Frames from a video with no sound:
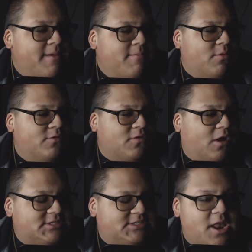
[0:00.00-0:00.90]
But when it was
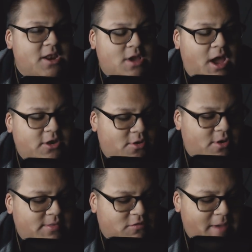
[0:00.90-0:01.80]
all said and done
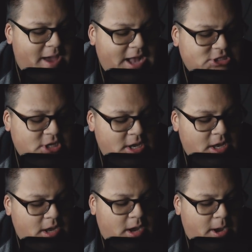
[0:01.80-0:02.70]
during this match,
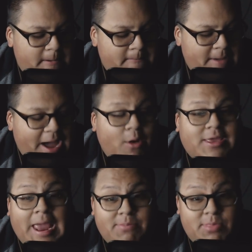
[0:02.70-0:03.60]
out
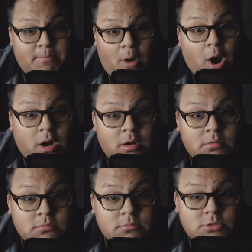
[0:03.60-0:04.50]
came the bar
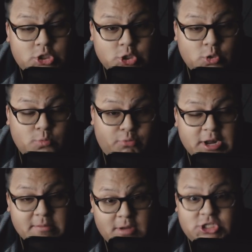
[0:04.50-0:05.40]
to
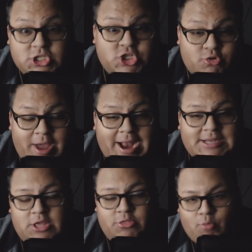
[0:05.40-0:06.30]
pretty much distract
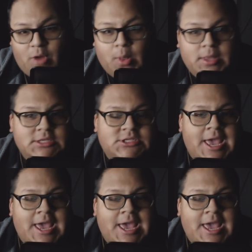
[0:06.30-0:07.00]
Seth Rollins.